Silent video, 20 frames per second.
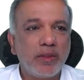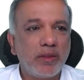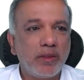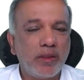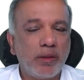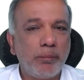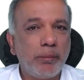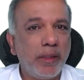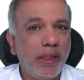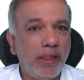
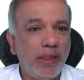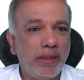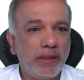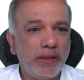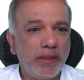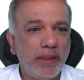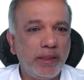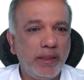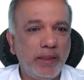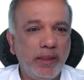uh,
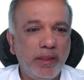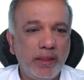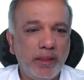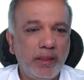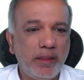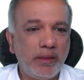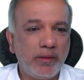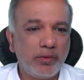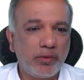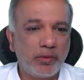playlist in
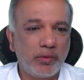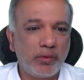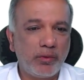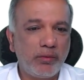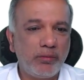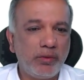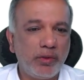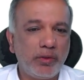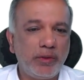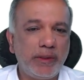here, so
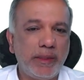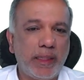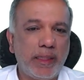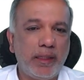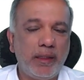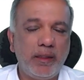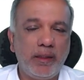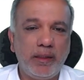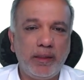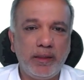your
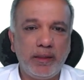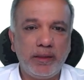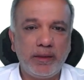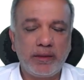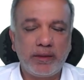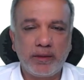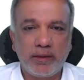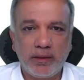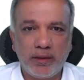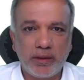channel
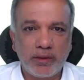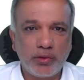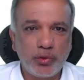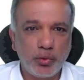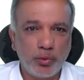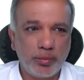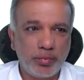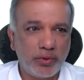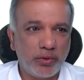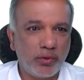is uh,
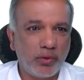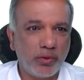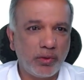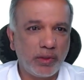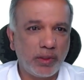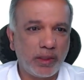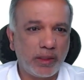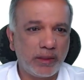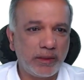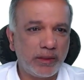super
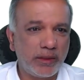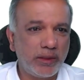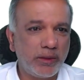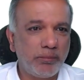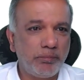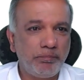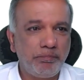organized.